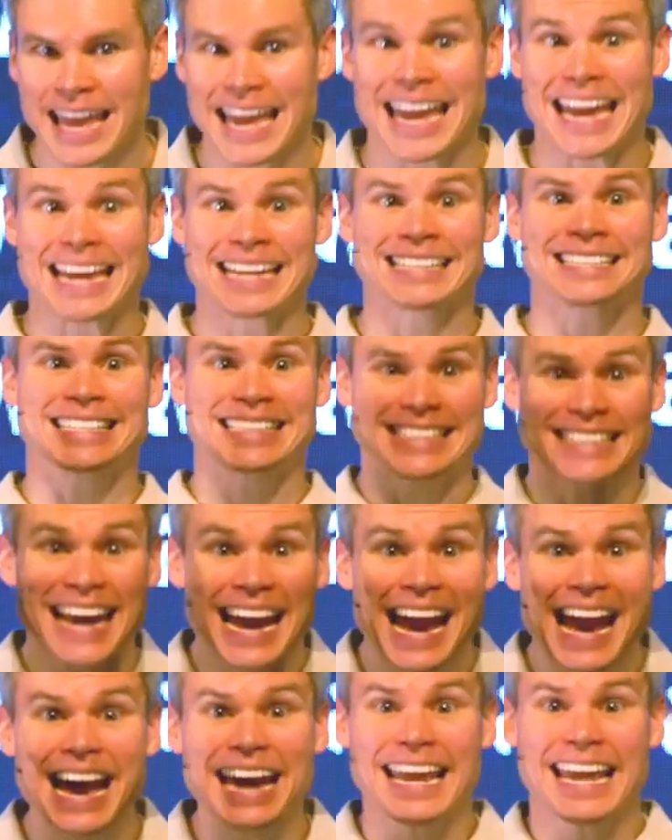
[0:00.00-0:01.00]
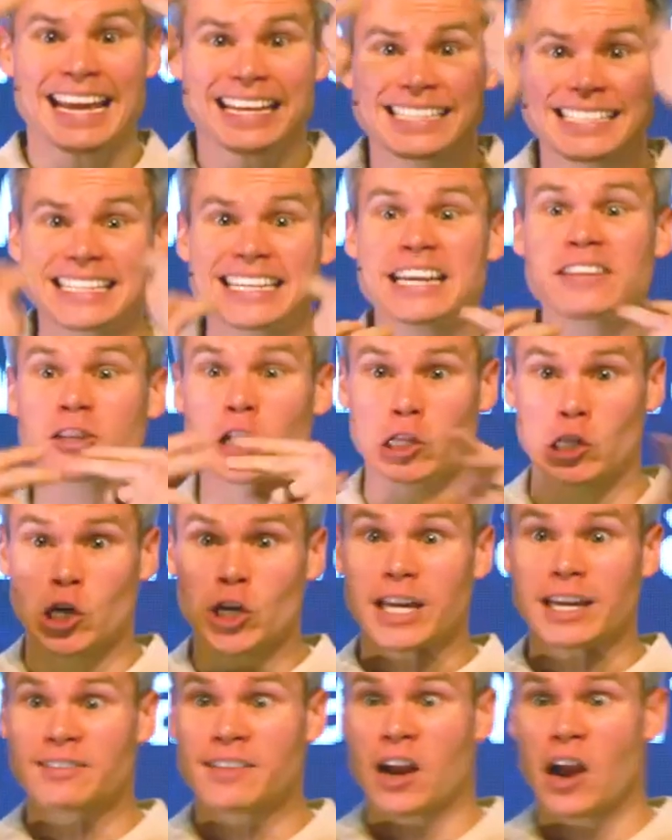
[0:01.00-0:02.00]
Instead, he's seeing the
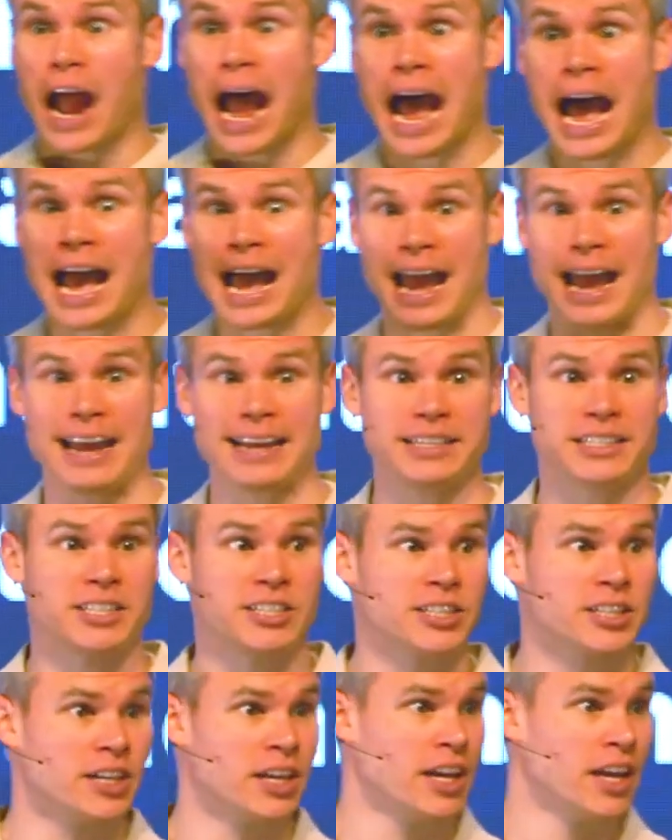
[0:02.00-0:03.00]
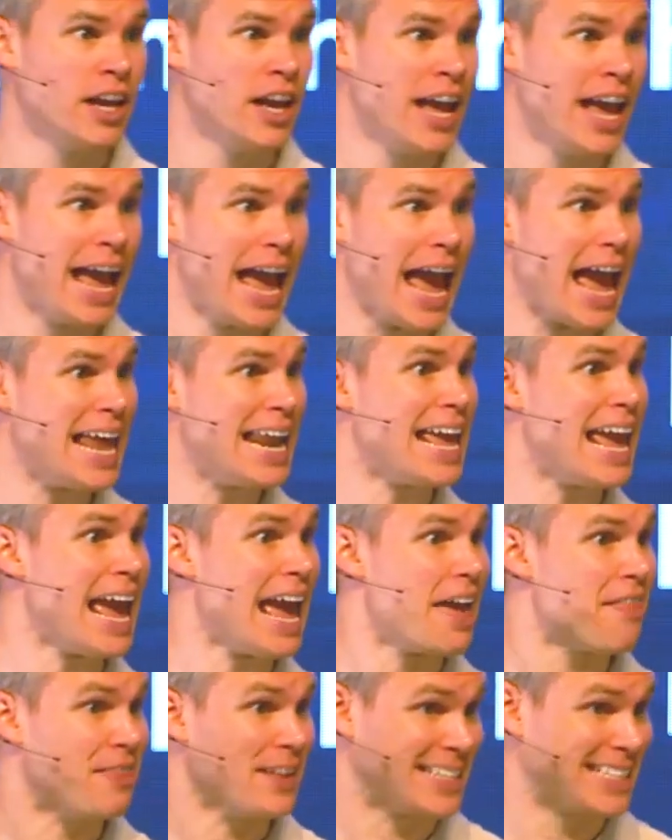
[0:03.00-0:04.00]
look in their eyes, and
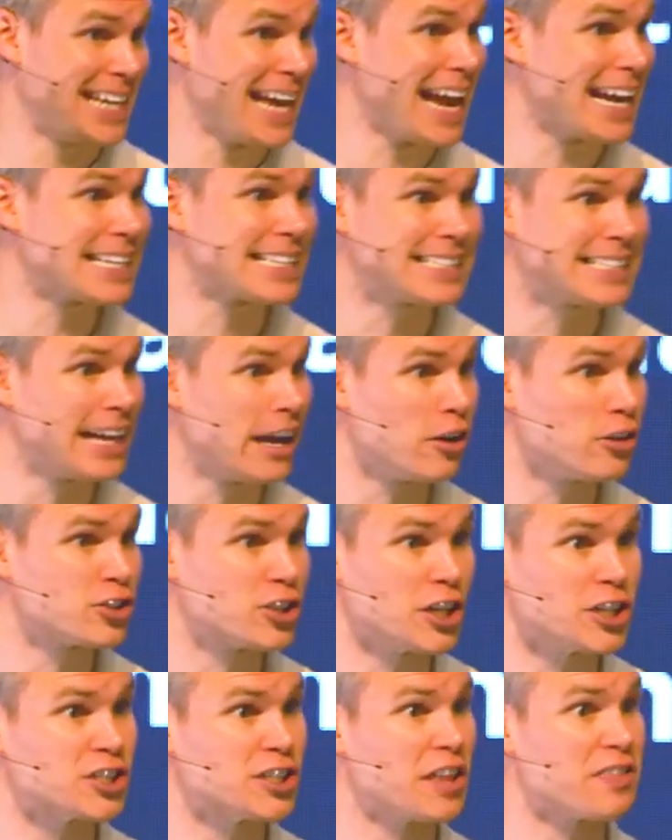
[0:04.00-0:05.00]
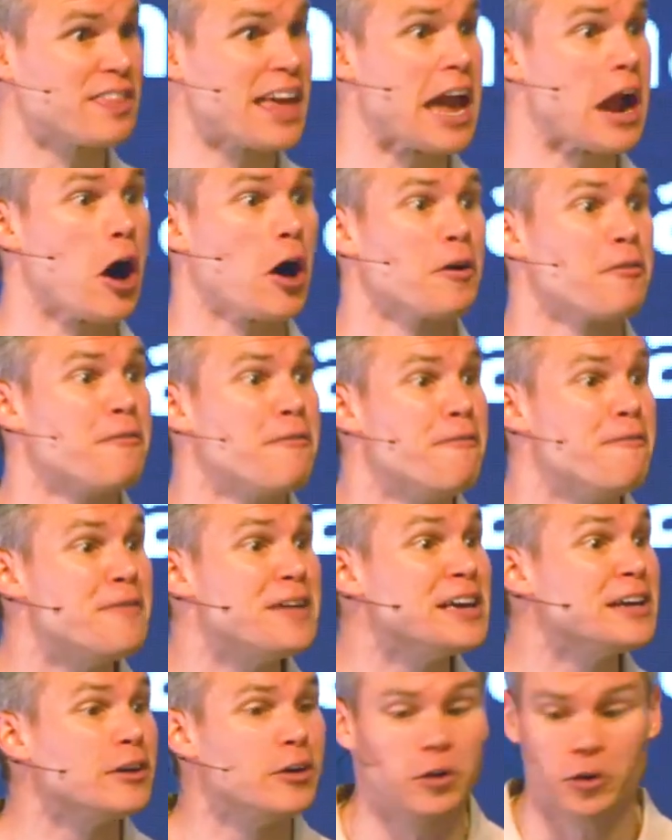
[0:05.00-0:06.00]
the text tells us that they are
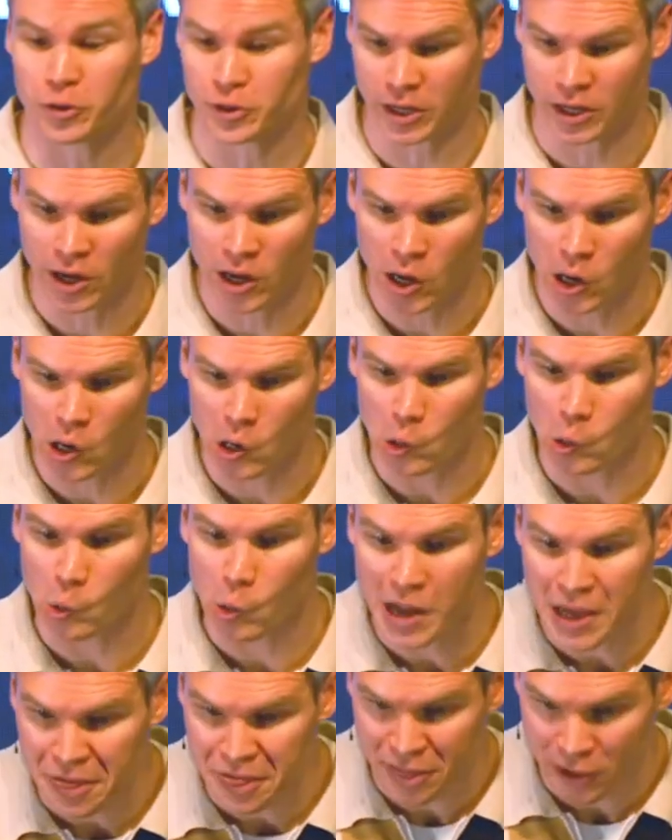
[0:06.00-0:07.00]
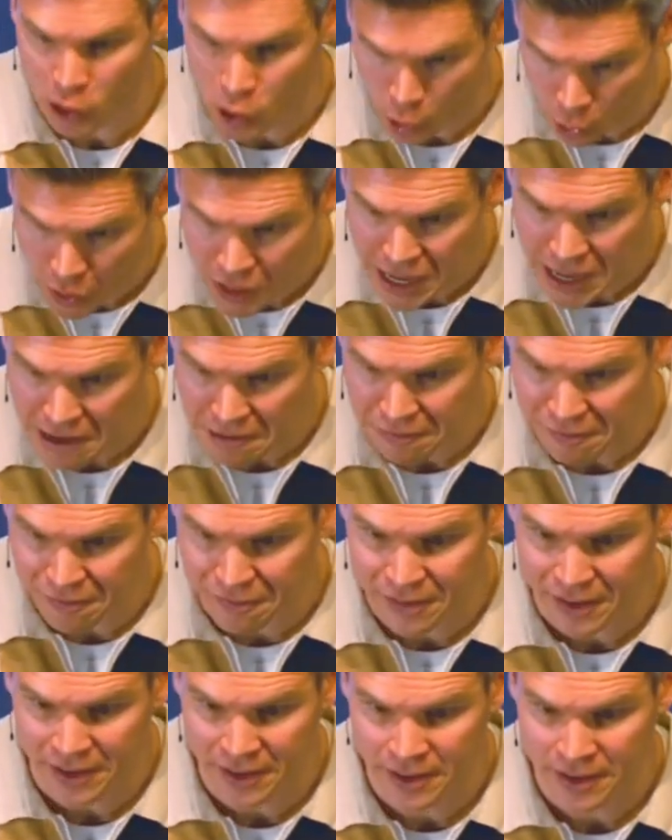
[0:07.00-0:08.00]
filled with
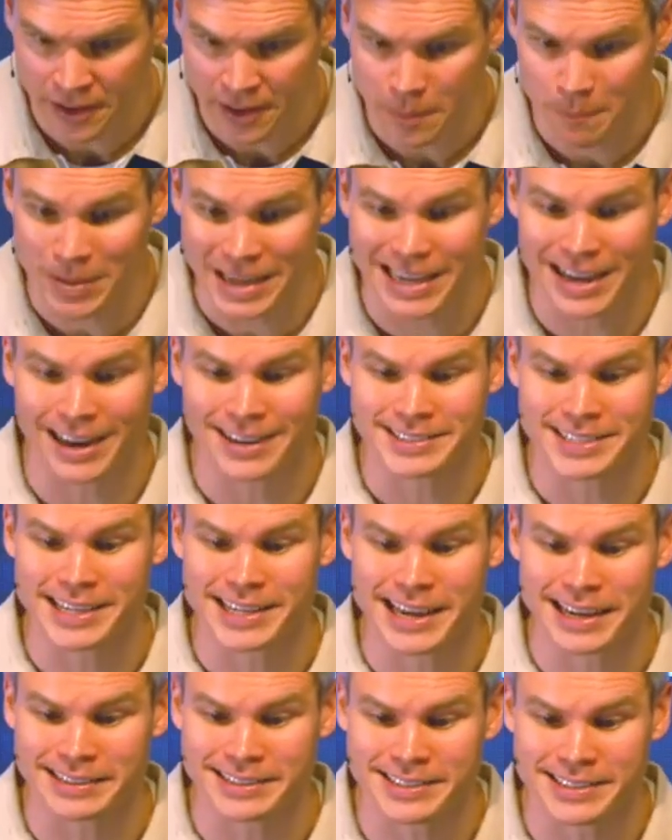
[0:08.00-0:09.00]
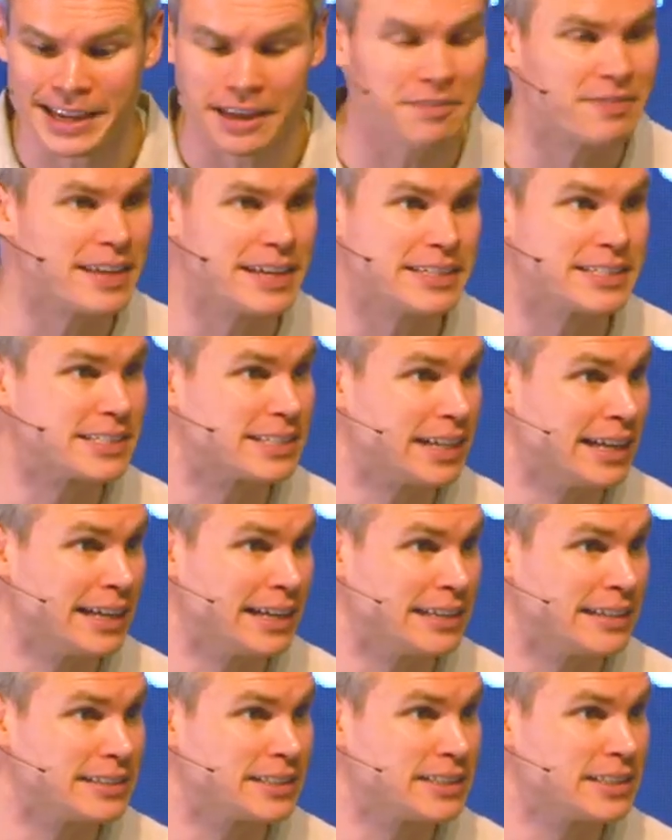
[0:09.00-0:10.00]
grief because he had said these
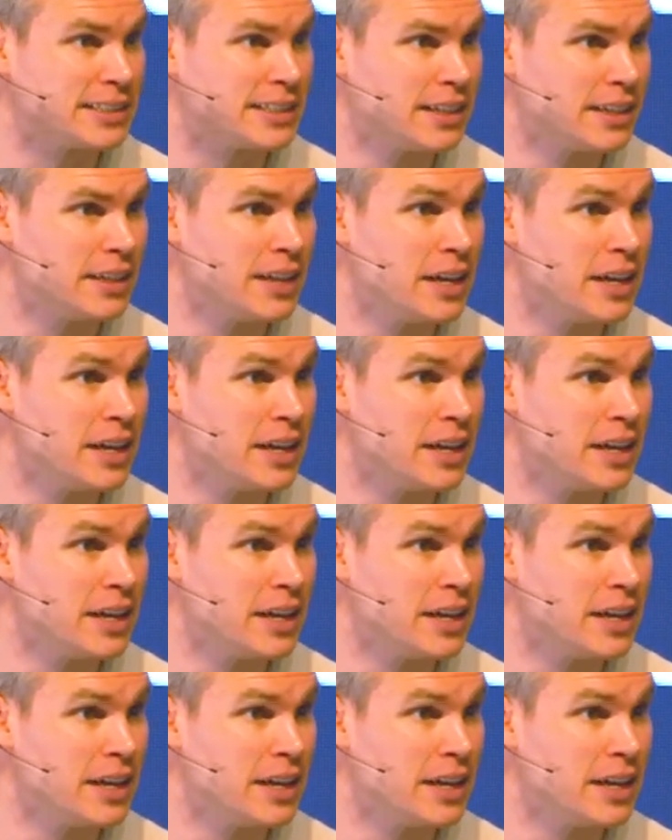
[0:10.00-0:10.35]
things.